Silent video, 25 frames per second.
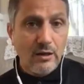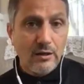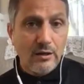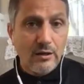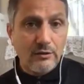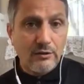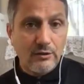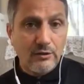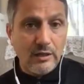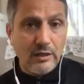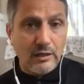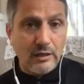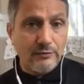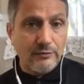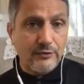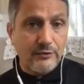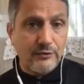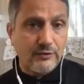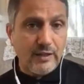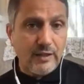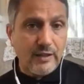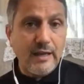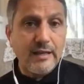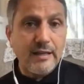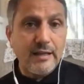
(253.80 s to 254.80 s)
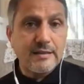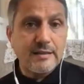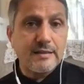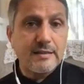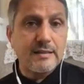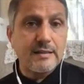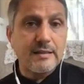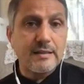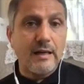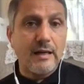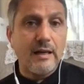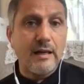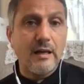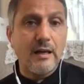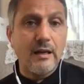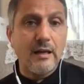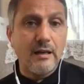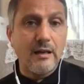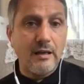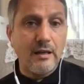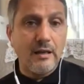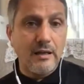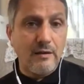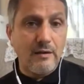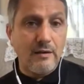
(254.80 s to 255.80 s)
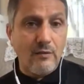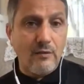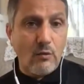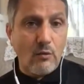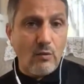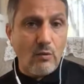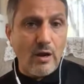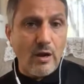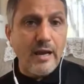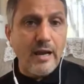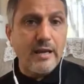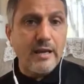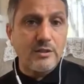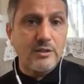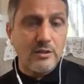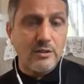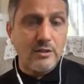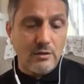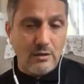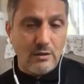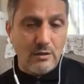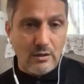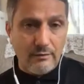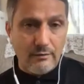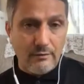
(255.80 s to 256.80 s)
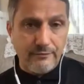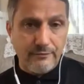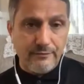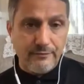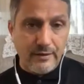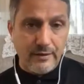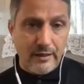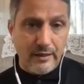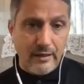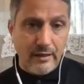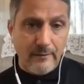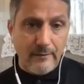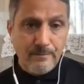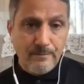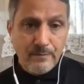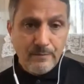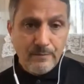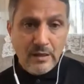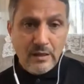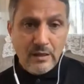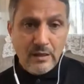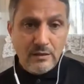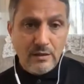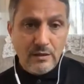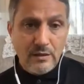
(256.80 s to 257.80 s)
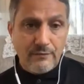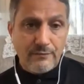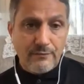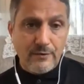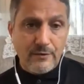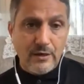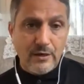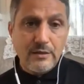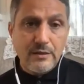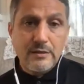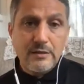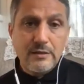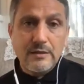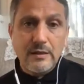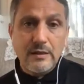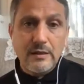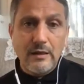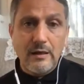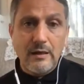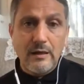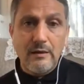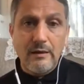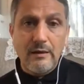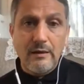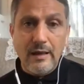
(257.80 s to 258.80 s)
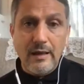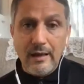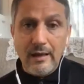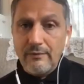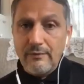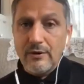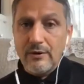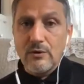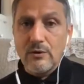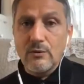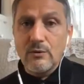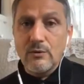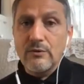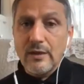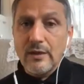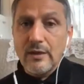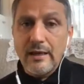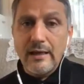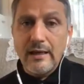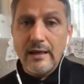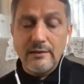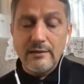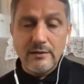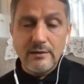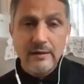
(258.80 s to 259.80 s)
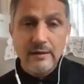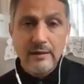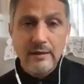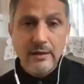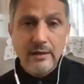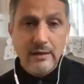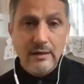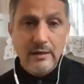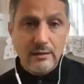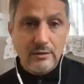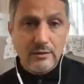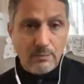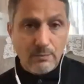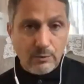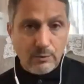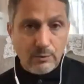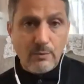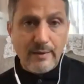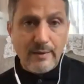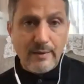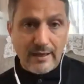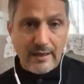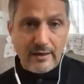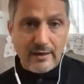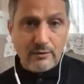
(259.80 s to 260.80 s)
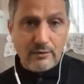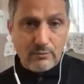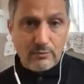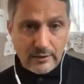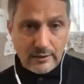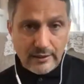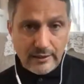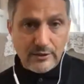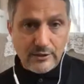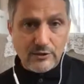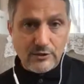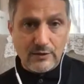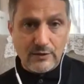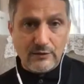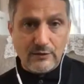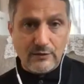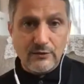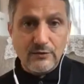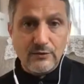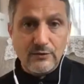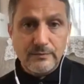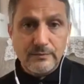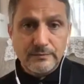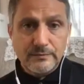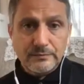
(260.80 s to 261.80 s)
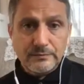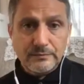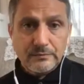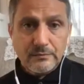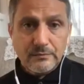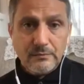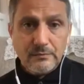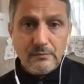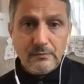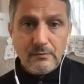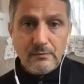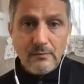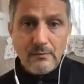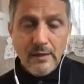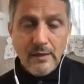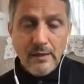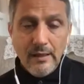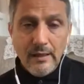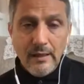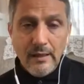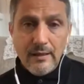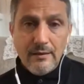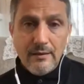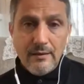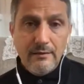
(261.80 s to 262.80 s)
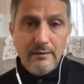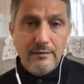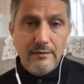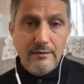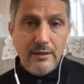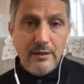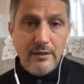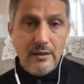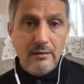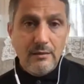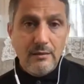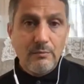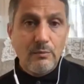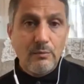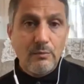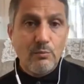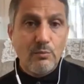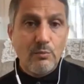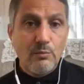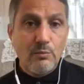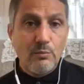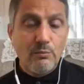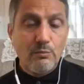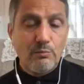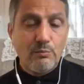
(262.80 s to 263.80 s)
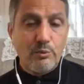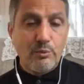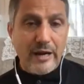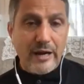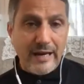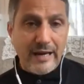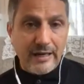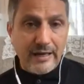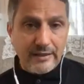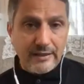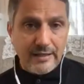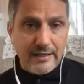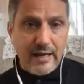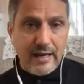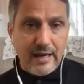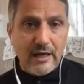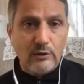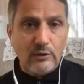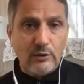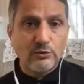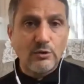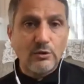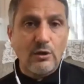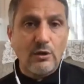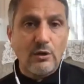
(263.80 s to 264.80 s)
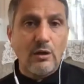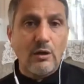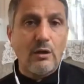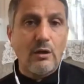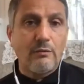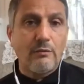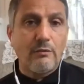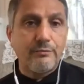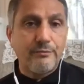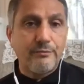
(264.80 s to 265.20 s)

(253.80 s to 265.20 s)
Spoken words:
Gulf states in a variety of different avenues had diplomatic relations. The breakdown of